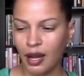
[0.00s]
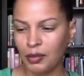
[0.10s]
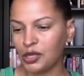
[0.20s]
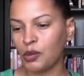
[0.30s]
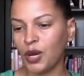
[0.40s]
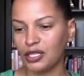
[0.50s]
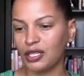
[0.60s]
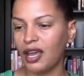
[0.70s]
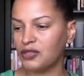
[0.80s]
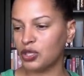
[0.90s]
not talking about a
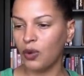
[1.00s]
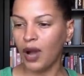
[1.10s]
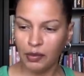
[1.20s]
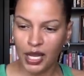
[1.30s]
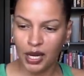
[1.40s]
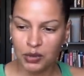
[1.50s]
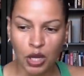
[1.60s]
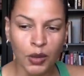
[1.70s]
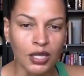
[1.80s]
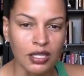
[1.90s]
slave to the white man. I'm
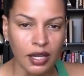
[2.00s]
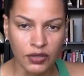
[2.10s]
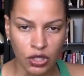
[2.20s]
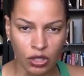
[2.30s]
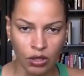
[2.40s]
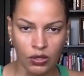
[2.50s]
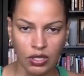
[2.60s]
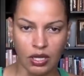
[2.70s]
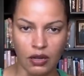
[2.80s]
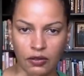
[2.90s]
talking about a slave to your lower
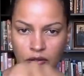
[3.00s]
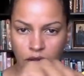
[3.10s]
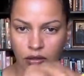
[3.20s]
self.